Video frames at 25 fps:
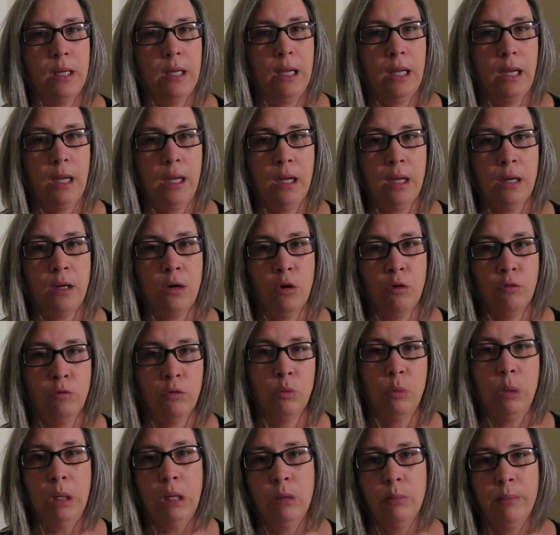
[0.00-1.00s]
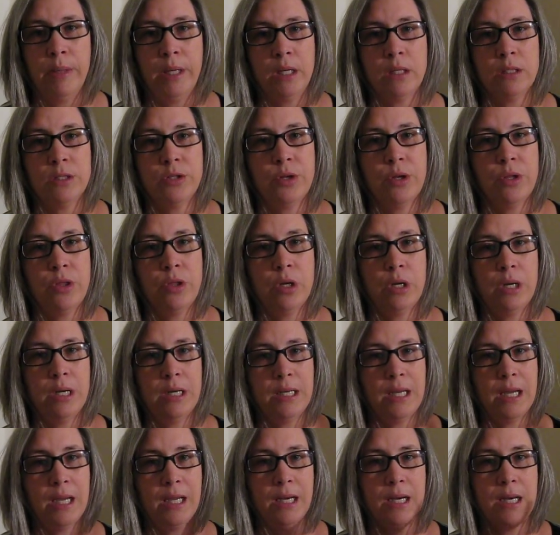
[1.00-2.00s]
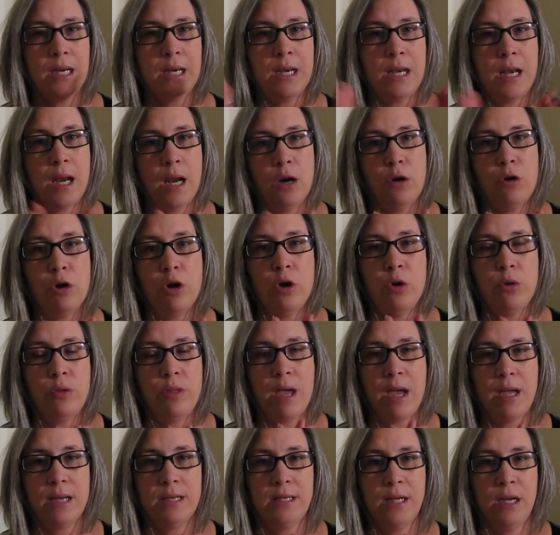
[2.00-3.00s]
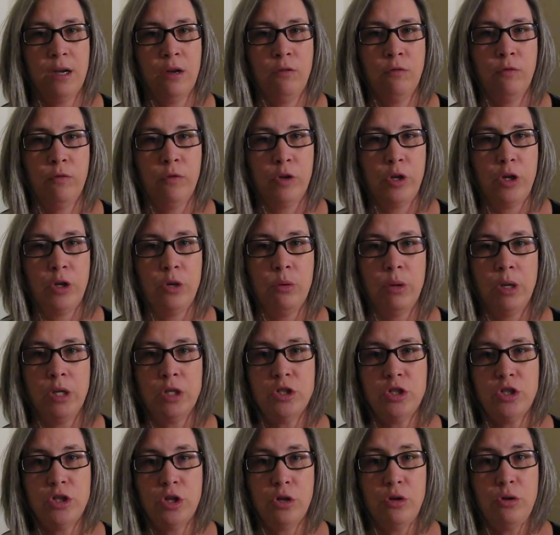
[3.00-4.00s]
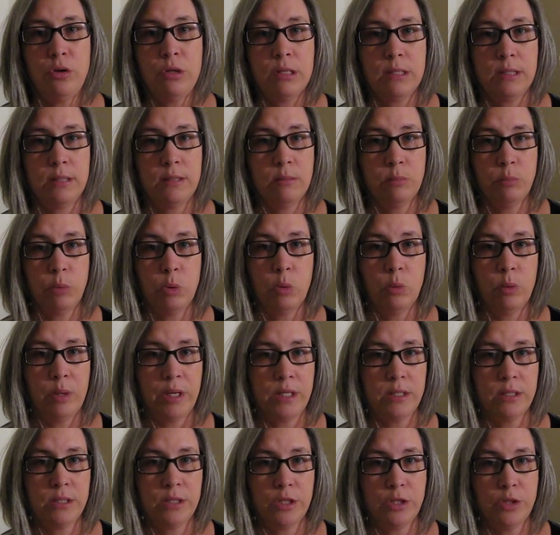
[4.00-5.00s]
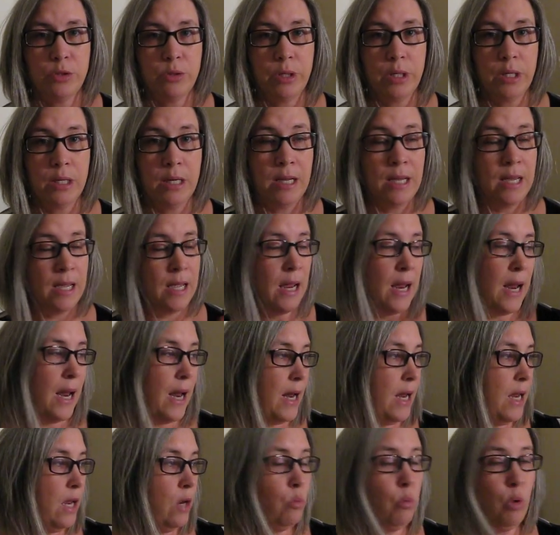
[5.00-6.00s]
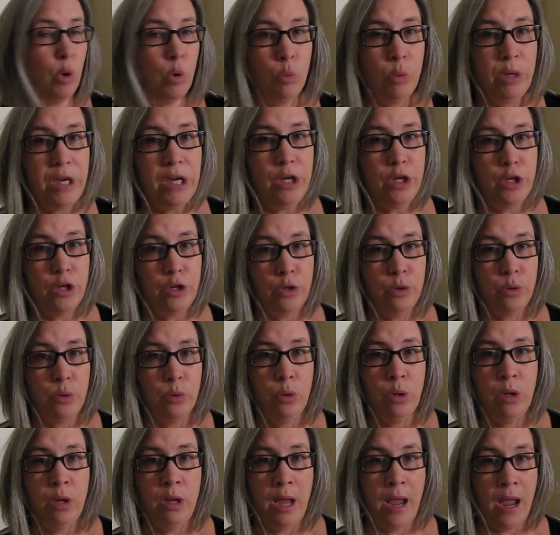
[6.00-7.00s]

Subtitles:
and overwhelming, and so I thought I'd kind of narrow that down for you and show you the simple ways to do it and what we do,